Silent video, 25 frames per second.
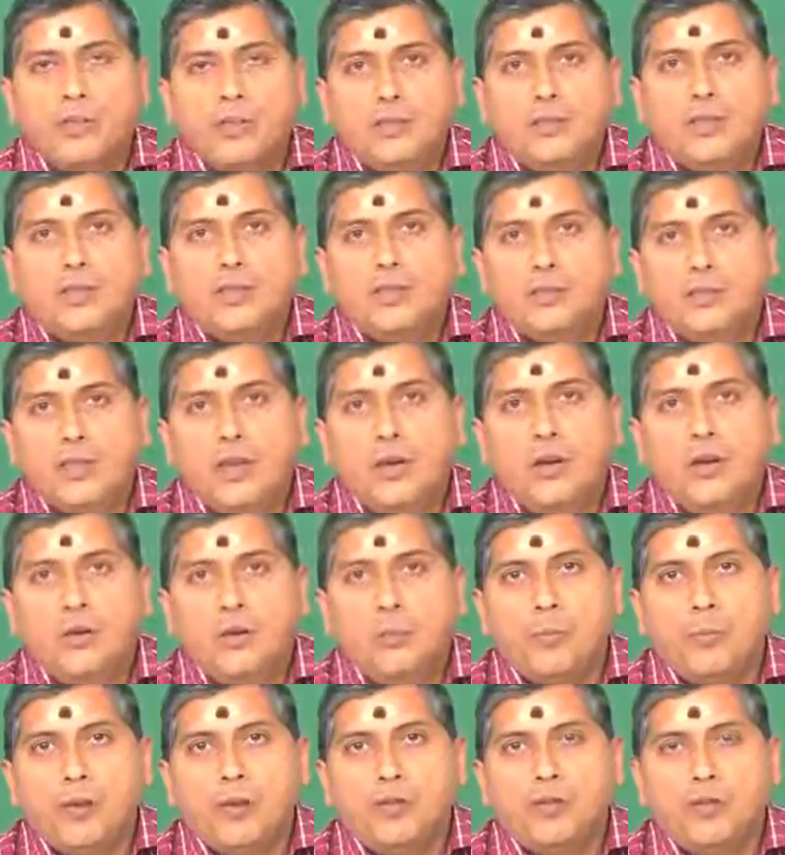this low
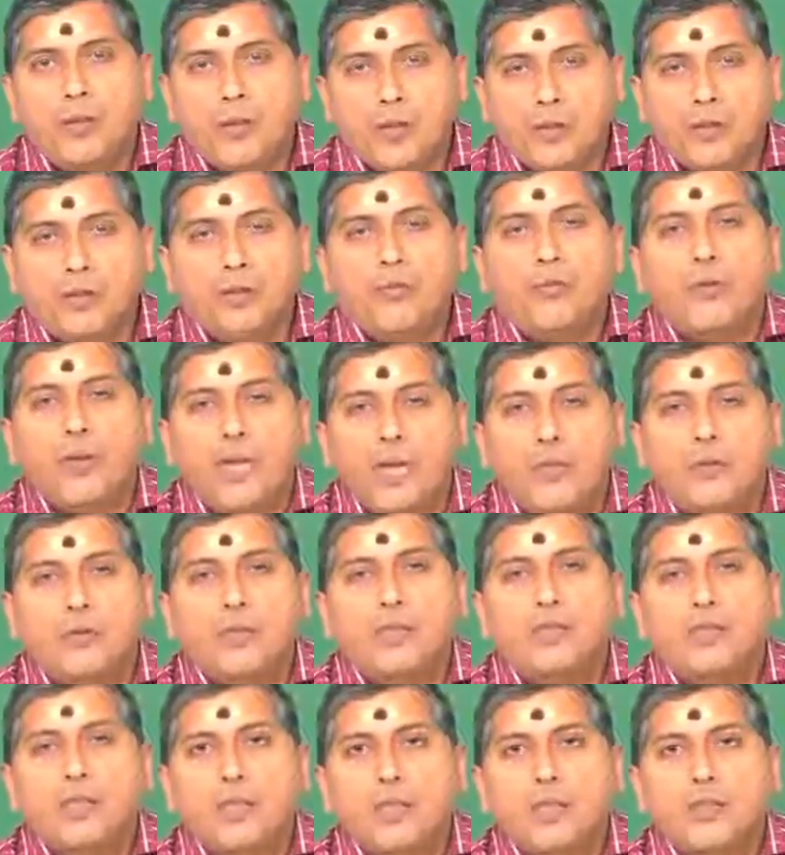pass filter, or the
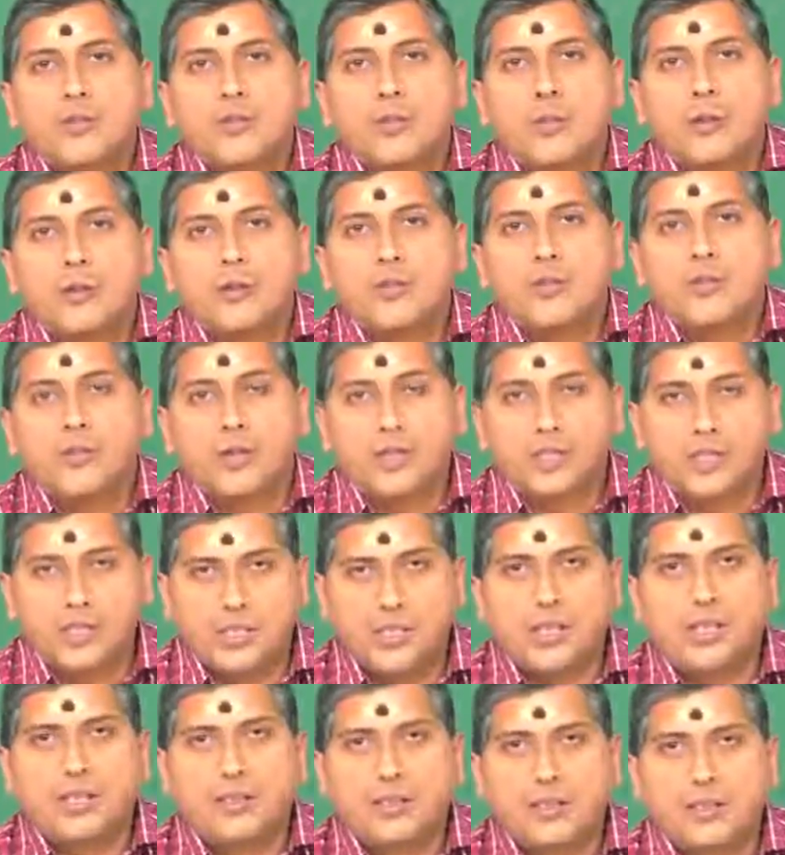frequency response
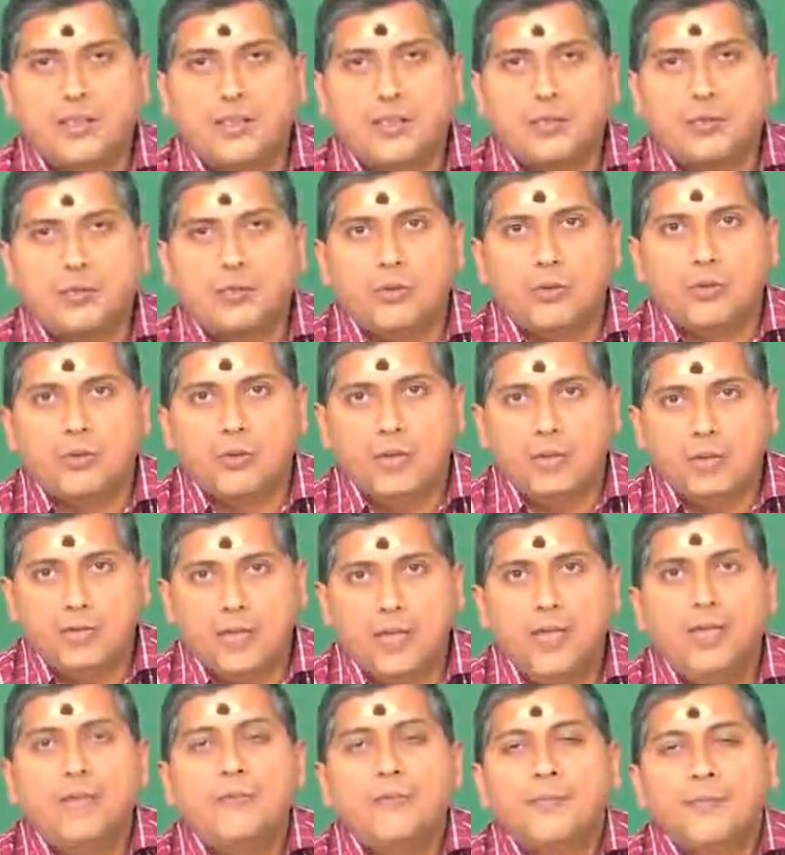function, is what we
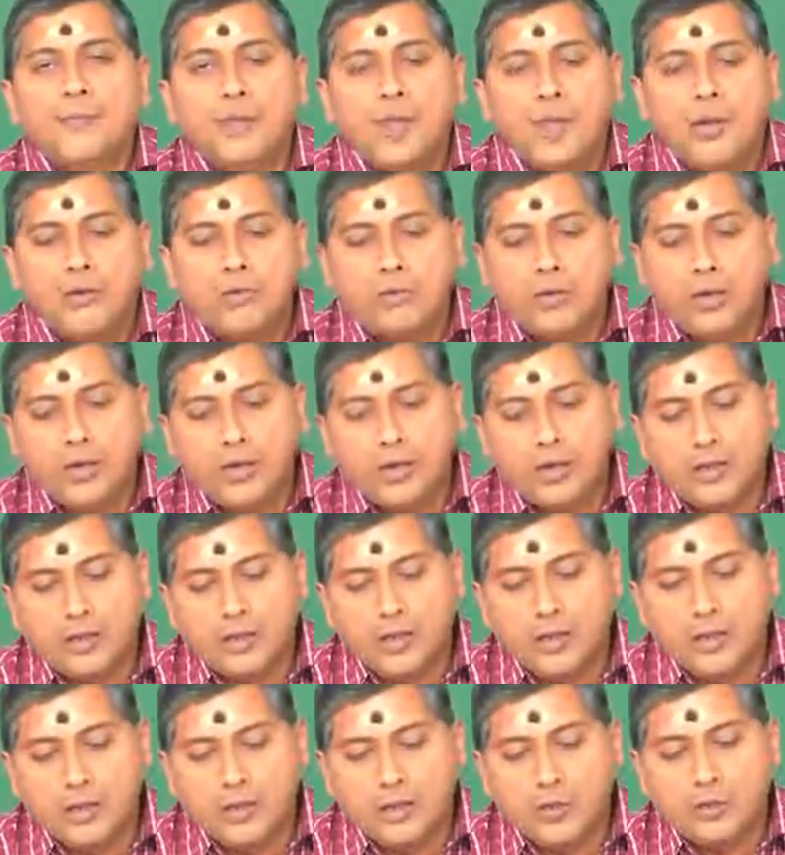say, Fourier
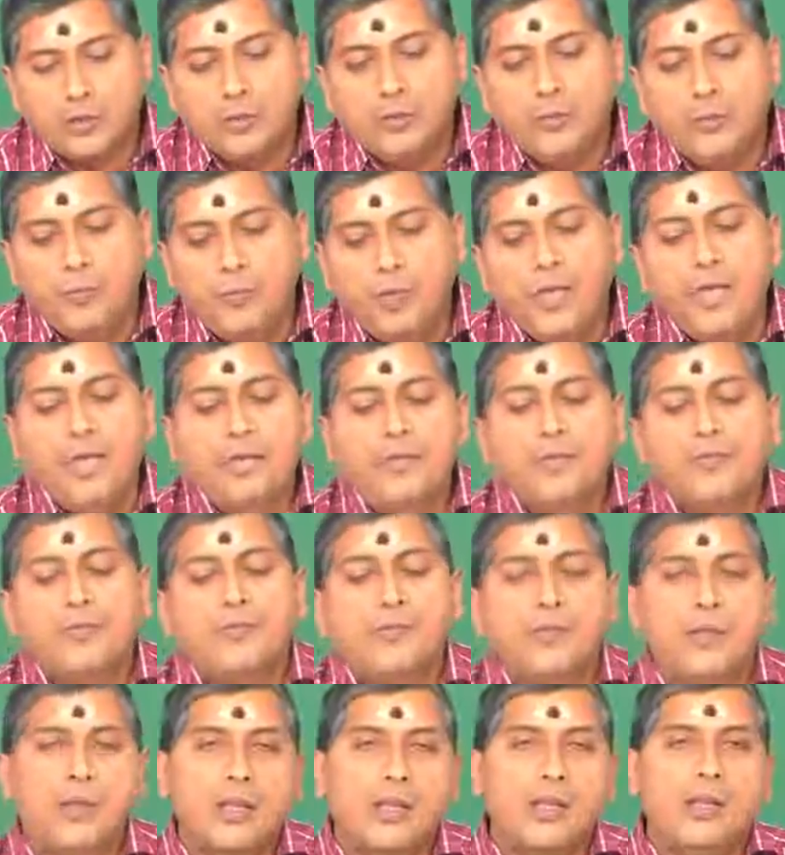should be
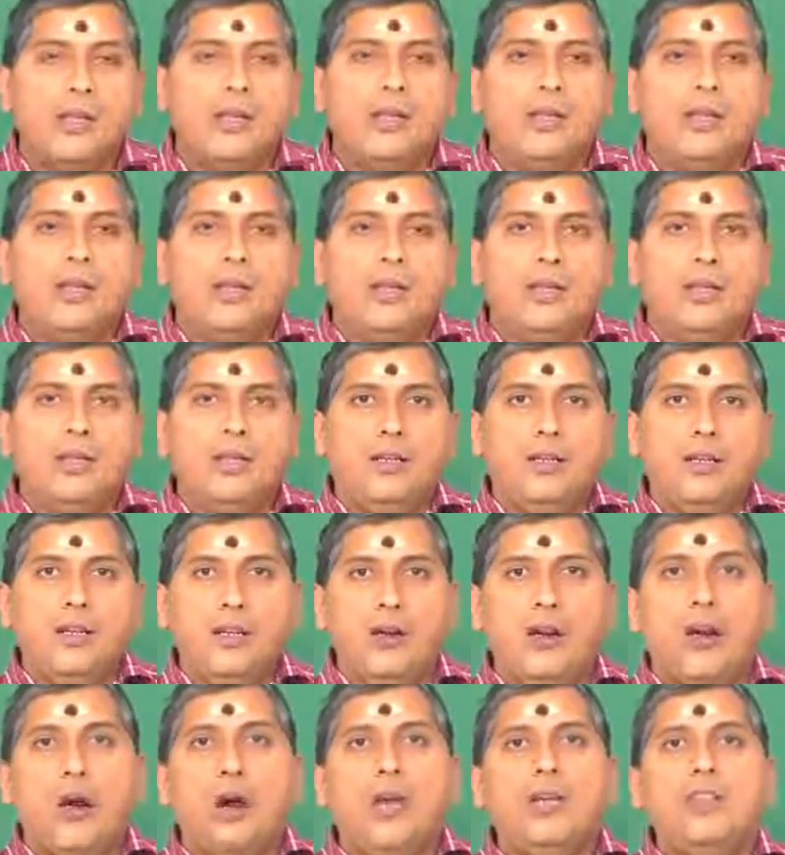
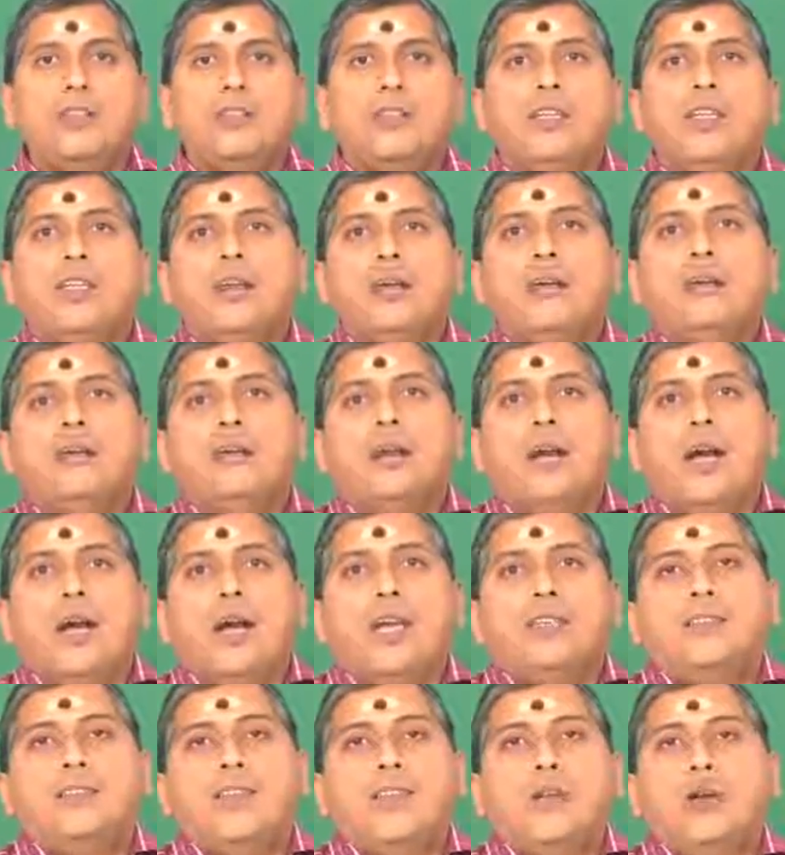non-zero
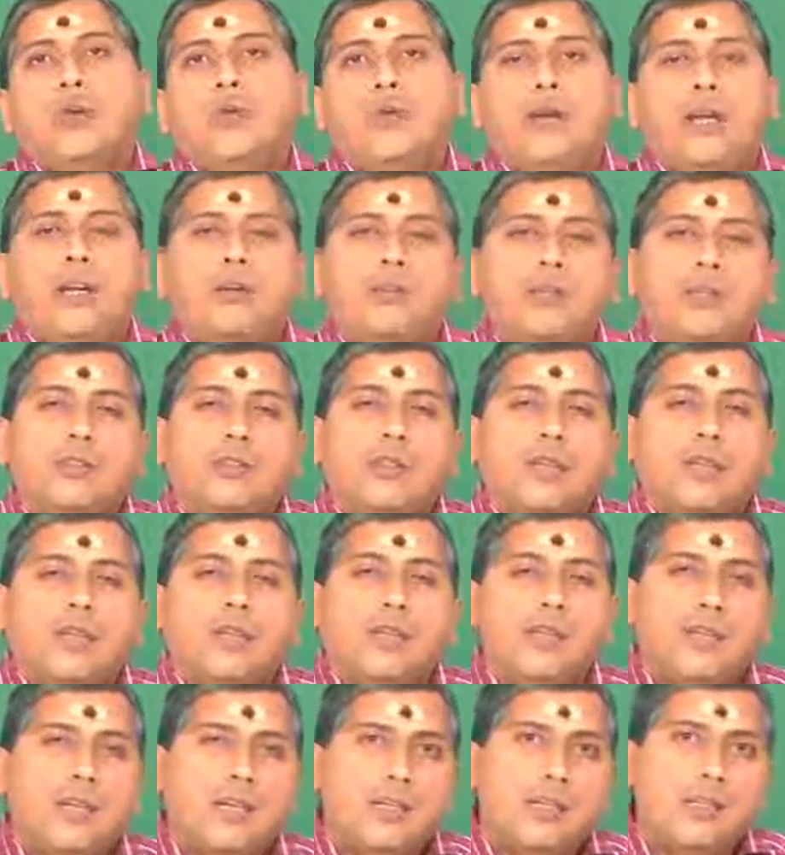at 0 frequency.
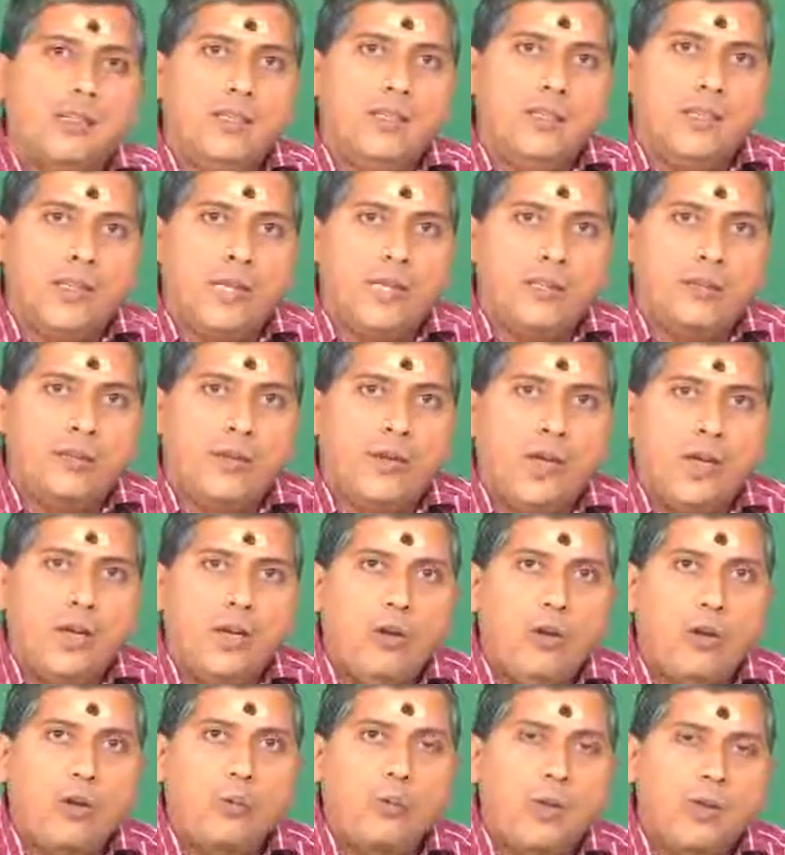That is
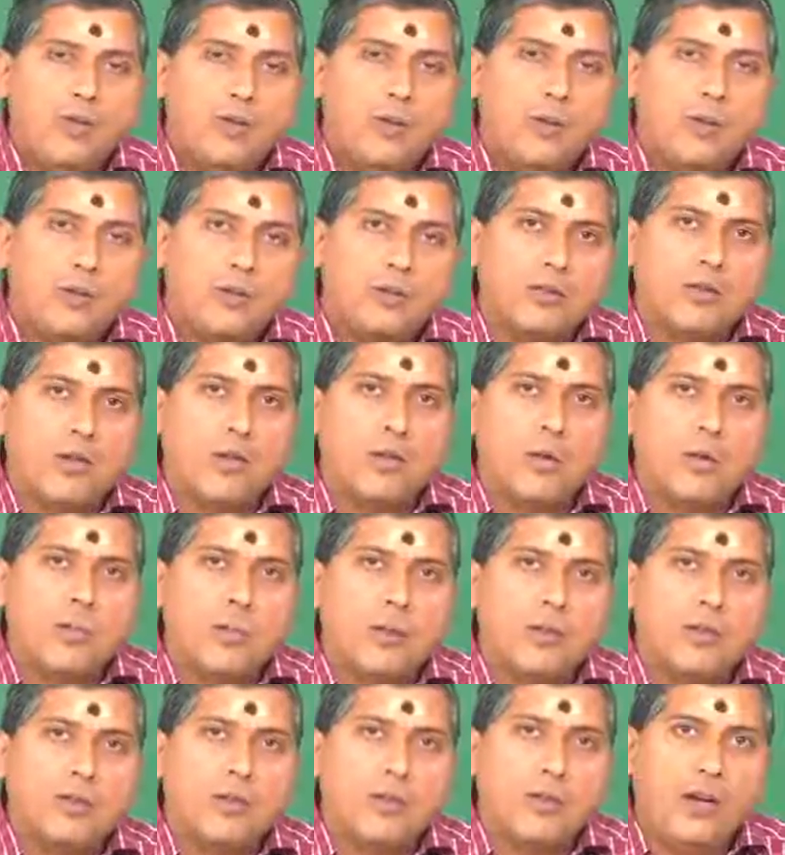fairly obvious, because low
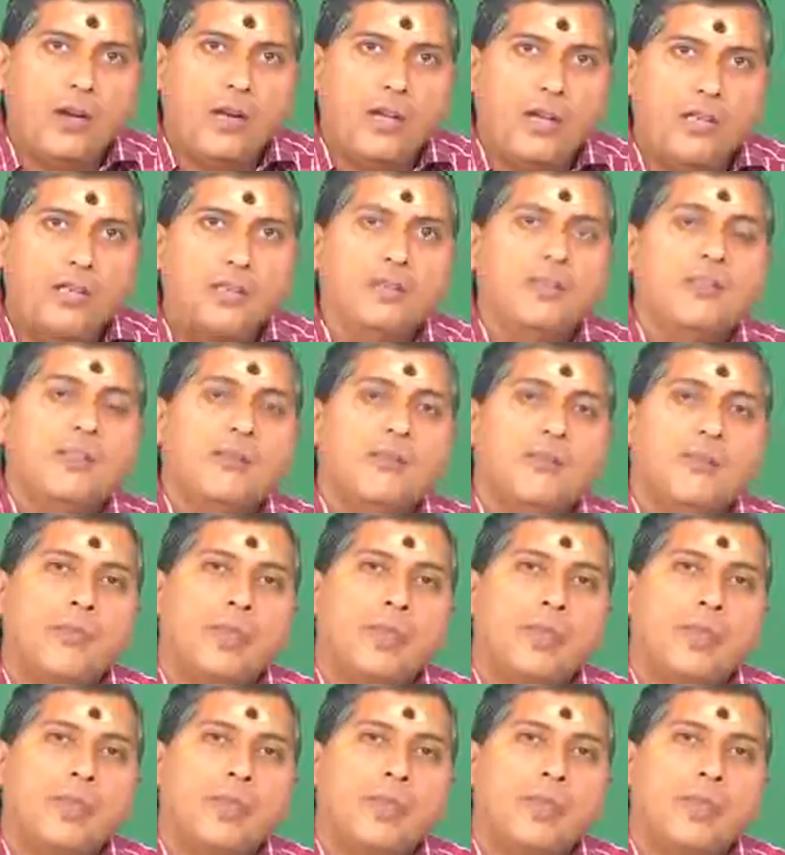pass filters